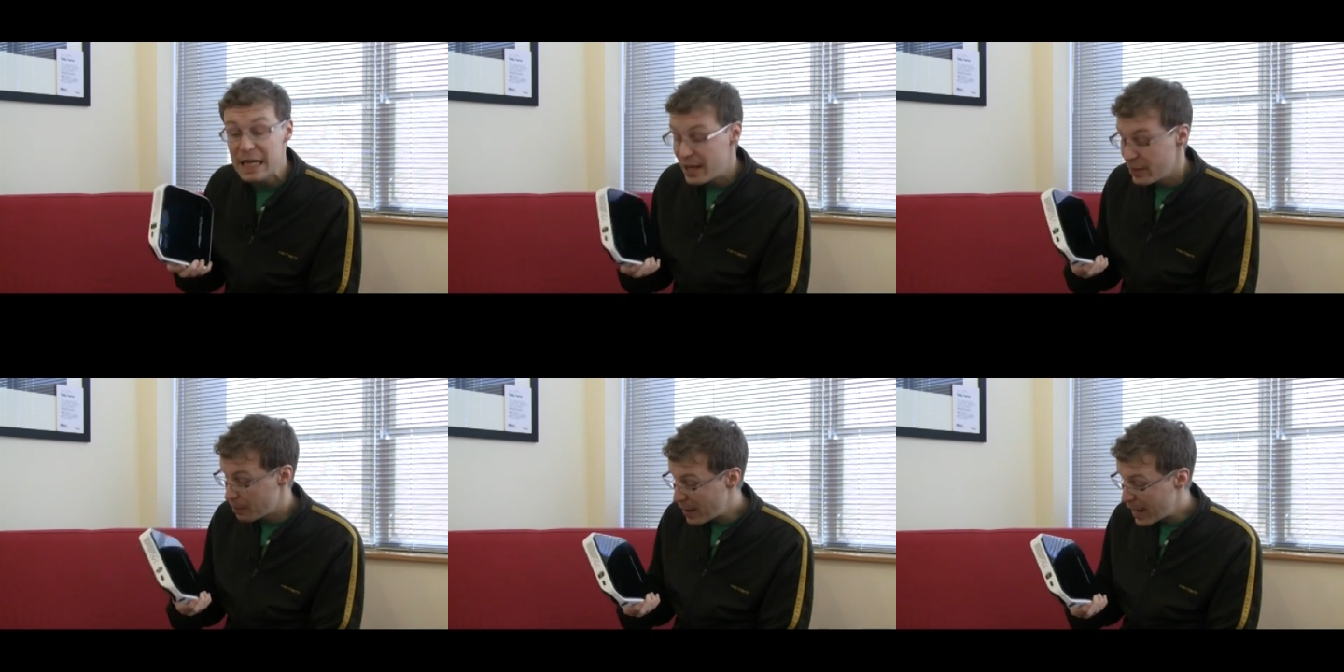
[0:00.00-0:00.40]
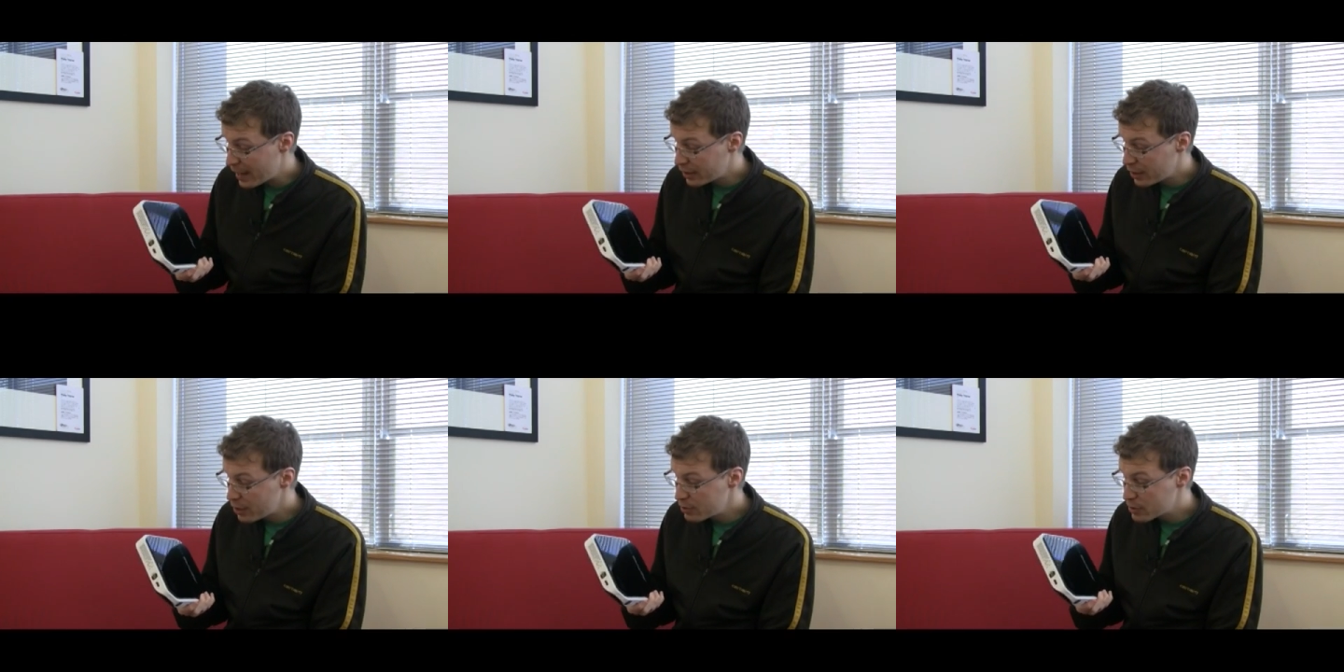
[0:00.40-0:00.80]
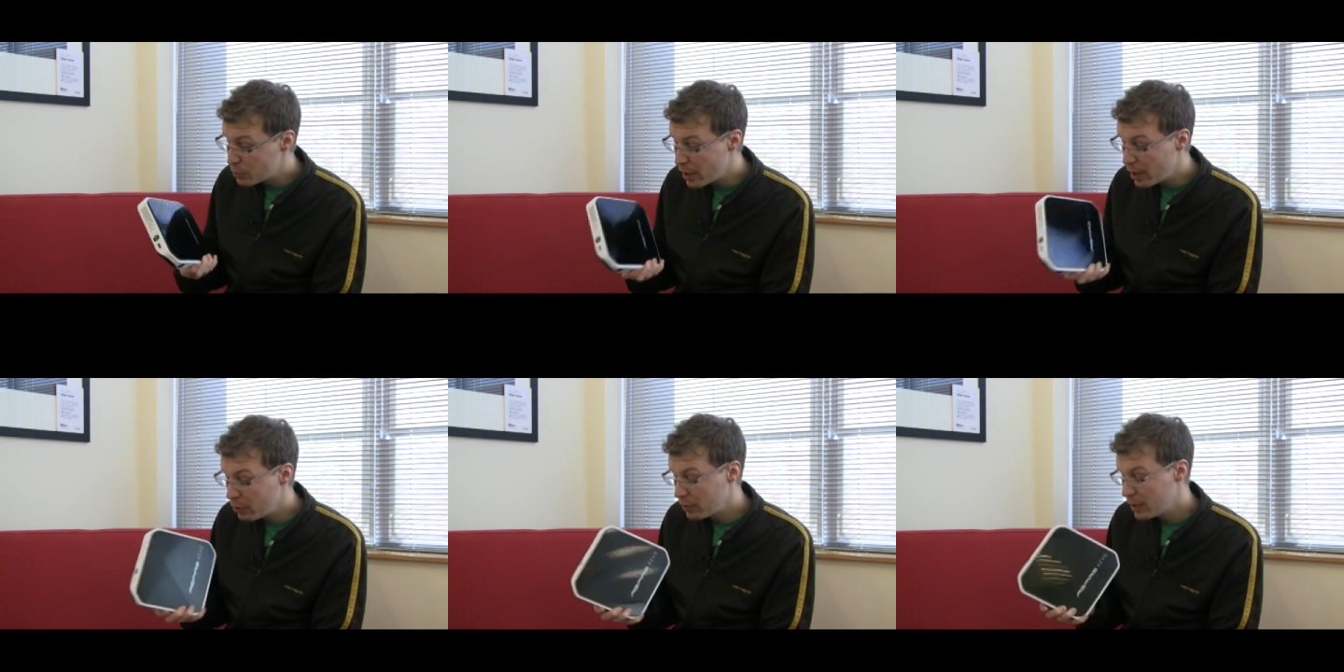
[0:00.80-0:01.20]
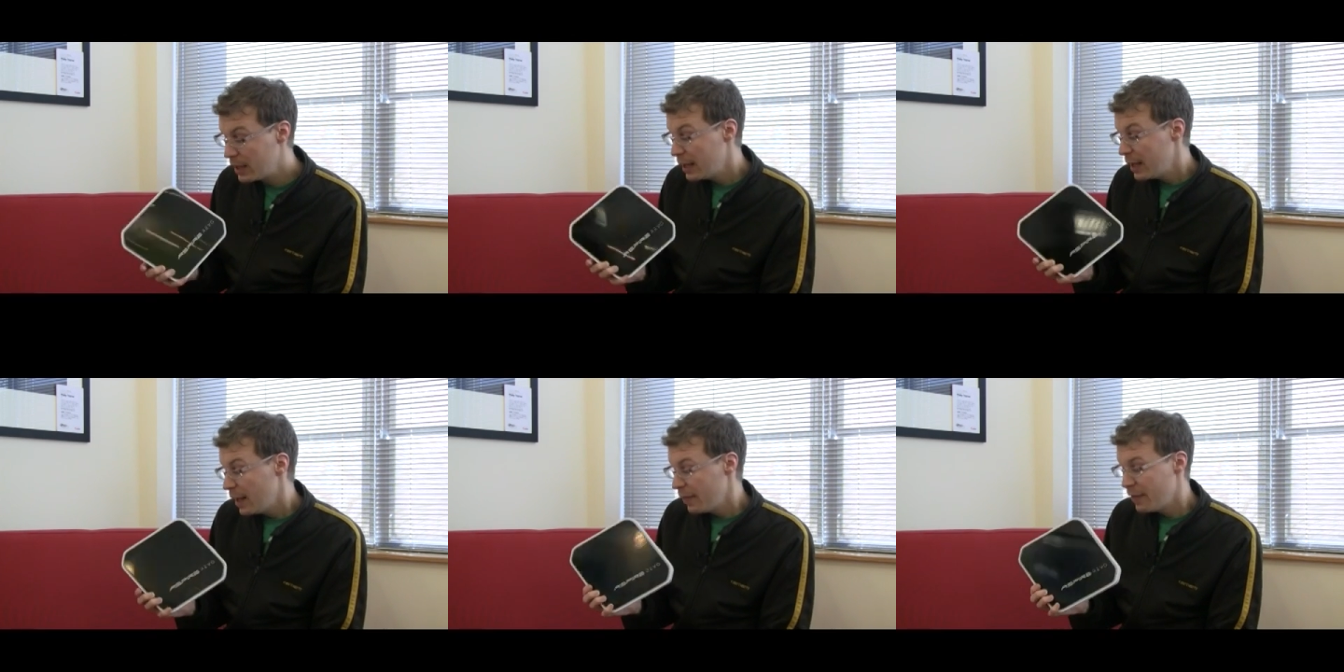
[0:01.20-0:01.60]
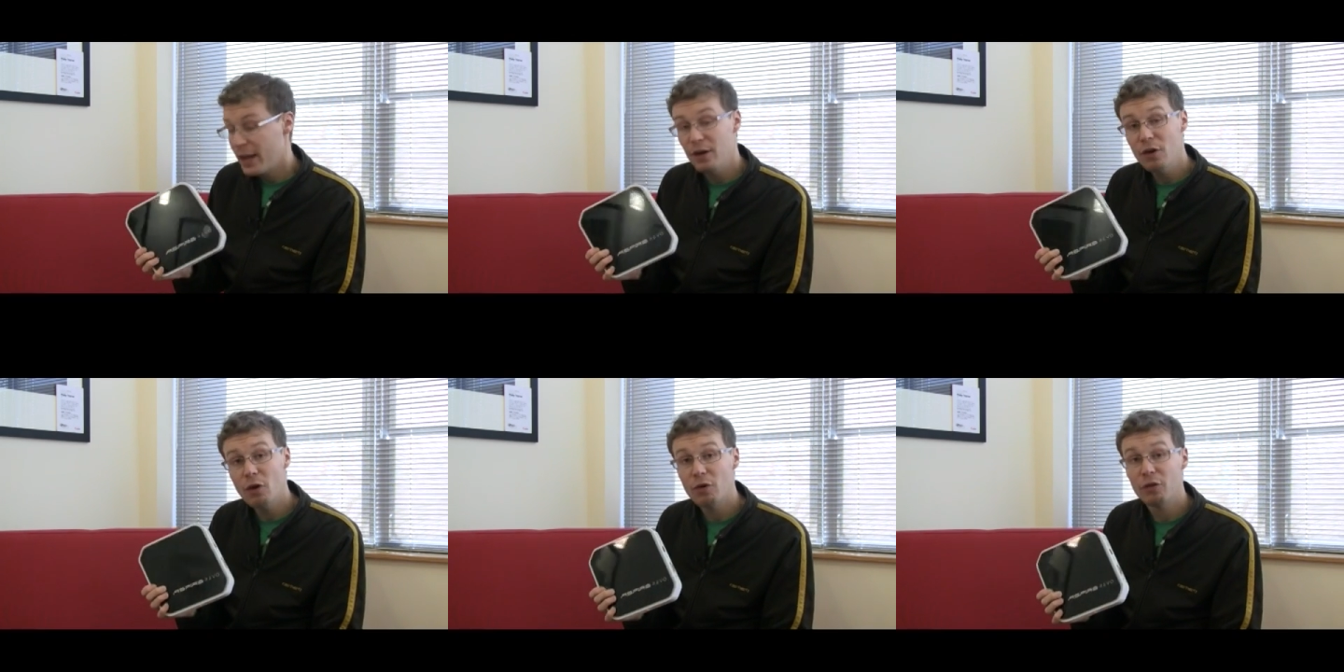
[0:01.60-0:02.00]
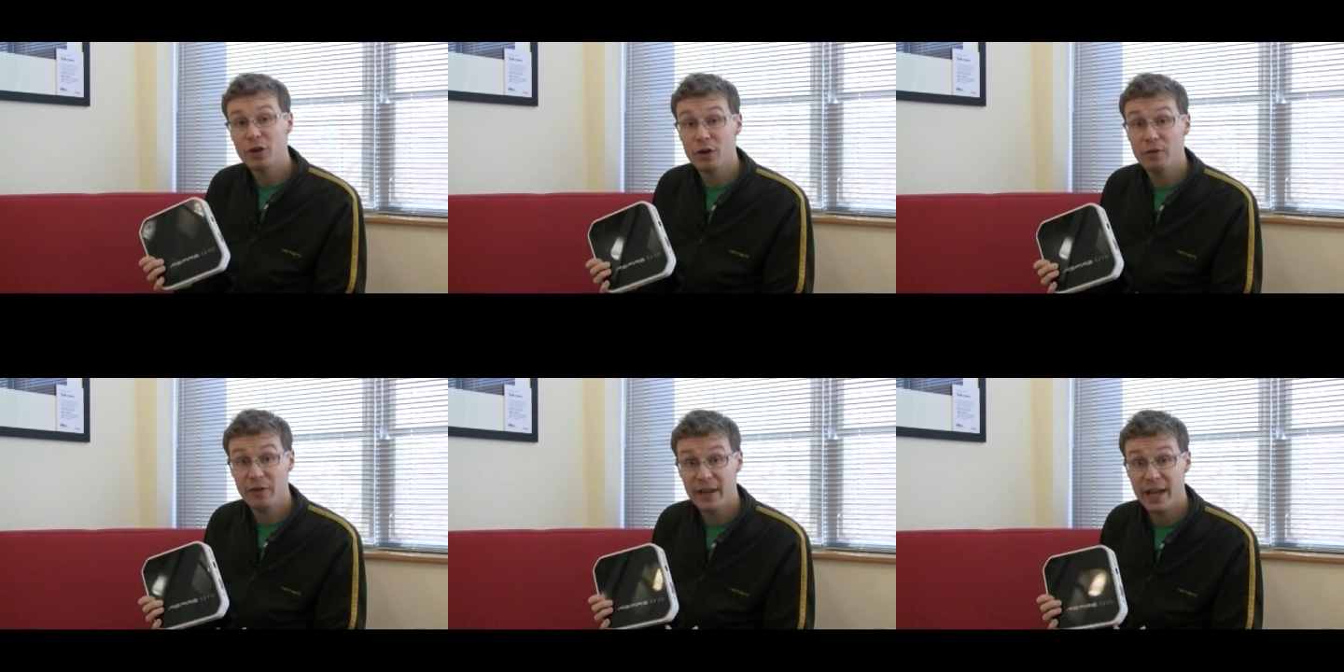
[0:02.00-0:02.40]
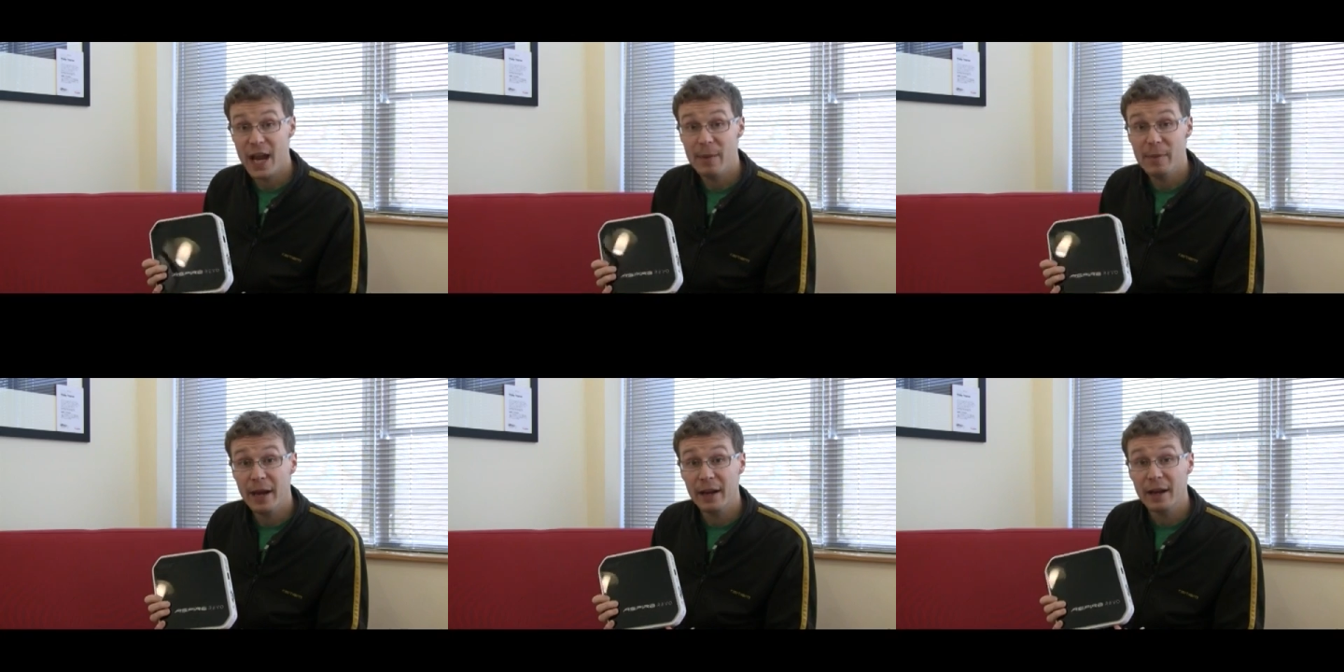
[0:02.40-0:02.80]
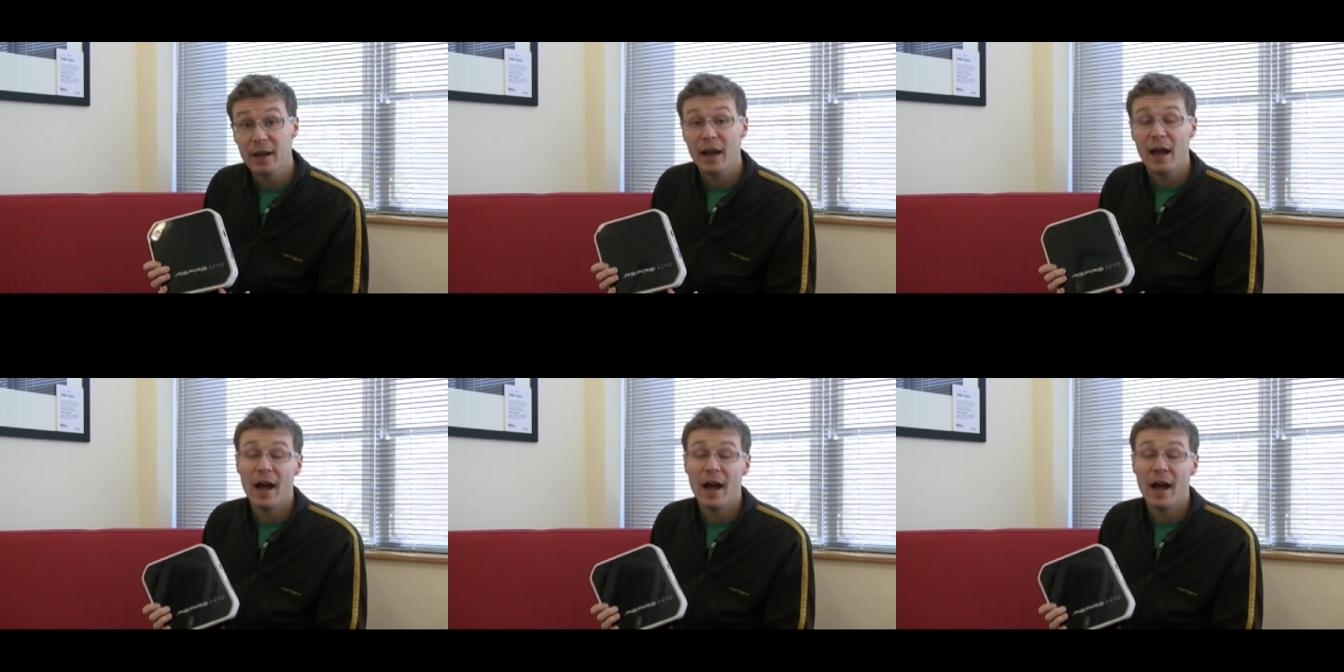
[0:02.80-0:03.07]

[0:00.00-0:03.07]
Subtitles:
The bad news, well, they're not good for gaming.